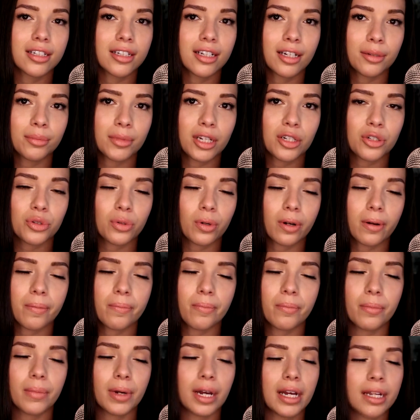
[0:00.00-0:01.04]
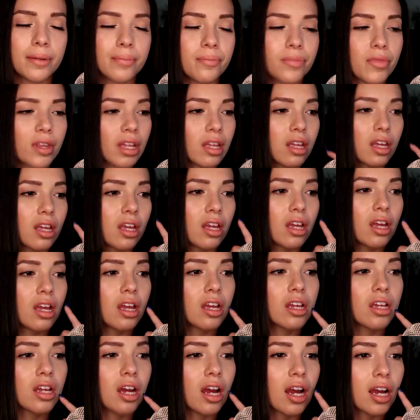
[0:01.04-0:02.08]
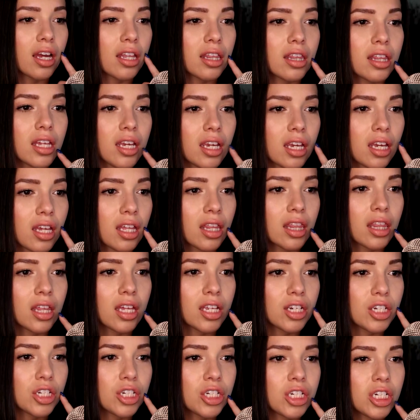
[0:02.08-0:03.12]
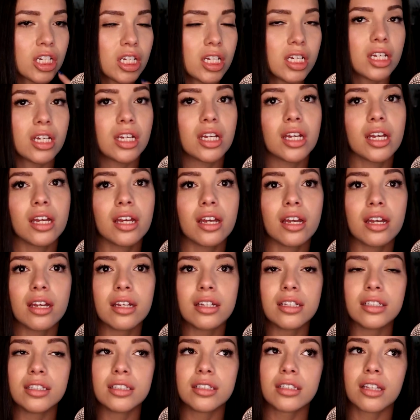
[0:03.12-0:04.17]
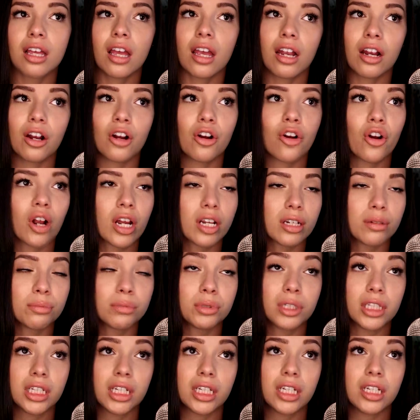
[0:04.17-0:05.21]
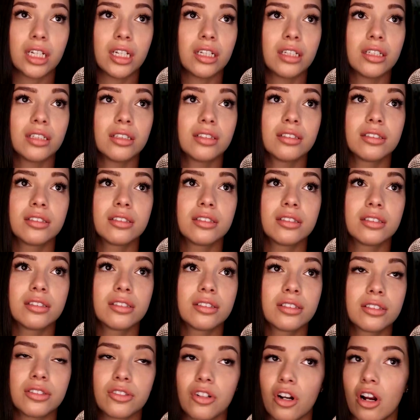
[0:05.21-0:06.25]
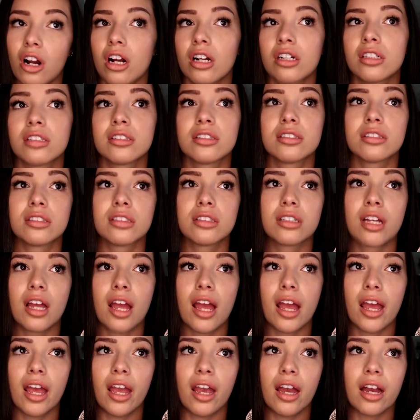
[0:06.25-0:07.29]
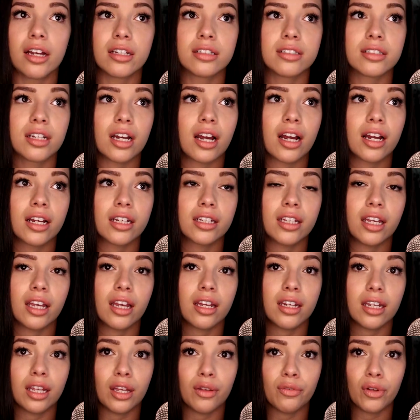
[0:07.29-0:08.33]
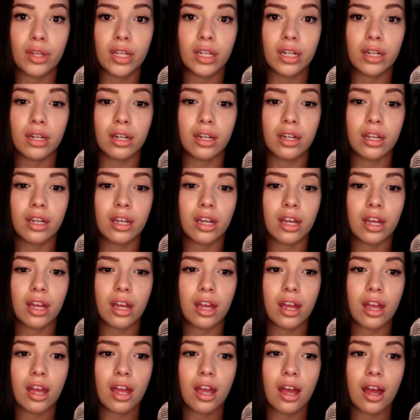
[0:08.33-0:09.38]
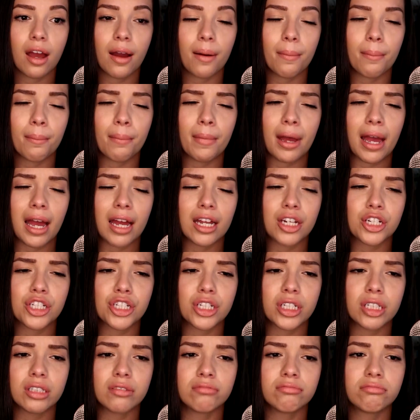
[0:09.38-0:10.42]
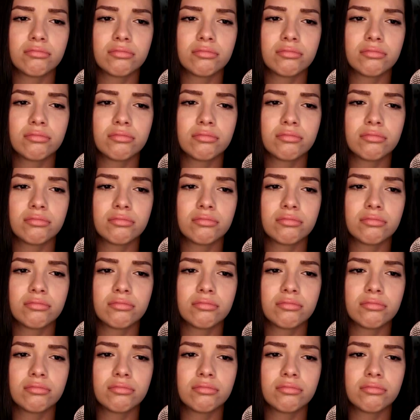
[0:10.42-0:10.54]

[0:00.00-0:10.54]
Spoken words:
I'm not sure, but I think that she is incredibly strong, and I can't even imagine